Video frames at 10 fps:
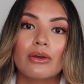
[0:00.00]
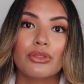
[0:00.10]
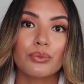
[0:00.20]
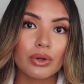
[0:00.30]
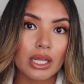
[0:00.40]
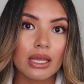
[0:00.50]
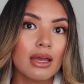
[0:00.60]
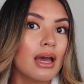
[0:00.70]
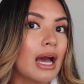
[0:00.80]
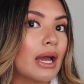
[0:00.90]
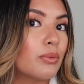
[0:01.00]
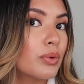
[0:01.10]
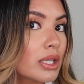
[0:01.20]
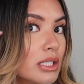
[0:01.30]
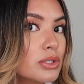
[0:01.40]
Three, I
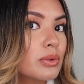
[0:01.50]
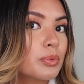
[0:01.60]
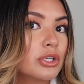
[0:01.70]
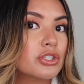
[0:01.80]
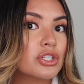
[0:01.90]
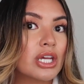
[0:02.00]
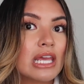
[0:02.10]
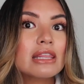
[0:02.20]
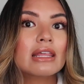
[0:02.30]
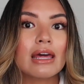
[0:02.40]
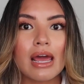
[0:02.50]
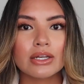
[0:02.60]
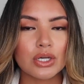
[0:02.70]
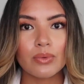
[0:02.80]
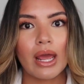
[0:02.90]
really do appreciate that I
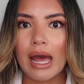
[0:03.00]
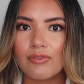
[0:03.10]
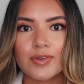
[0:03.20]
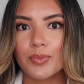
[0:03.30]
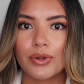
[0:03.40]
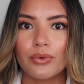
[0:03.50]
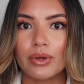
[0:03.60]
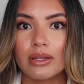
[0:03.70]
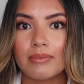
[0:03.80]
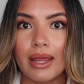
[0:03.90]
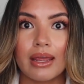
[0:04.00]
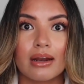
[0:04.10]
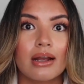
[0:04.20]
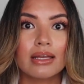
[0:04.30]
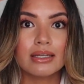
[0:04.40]
don't have to put oil in my
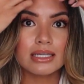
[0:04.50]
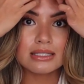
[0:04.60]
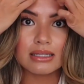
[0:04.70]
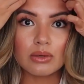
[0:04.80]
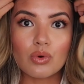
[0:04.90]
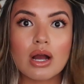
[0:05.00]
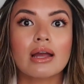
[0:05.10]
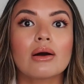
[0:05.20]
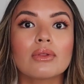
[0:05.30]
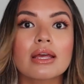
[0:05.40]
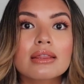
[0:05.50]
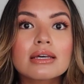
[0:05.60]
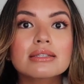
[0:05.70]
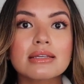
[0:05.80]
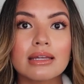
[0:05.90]
hair. I could easily walk out like
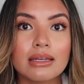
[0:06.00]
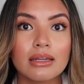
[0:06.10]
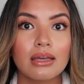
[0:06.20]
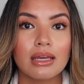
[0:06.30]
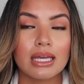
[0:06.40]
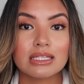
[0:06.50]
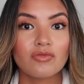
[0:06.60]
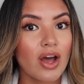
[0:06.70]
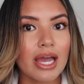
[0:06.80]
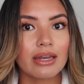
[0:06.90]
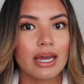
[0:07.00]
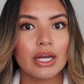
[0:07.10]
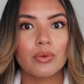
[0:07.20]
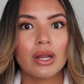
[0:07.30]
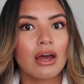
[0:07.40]
this and it's fine. I
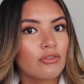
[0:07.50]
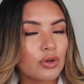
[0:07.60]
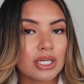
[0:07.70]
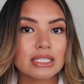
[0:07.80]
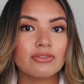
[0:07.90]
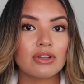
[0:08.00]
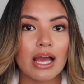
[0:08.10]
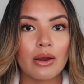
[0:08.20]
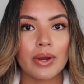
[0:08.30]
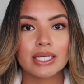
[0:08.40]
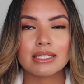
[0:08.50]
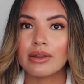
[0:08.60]
don't have crazy flyaways.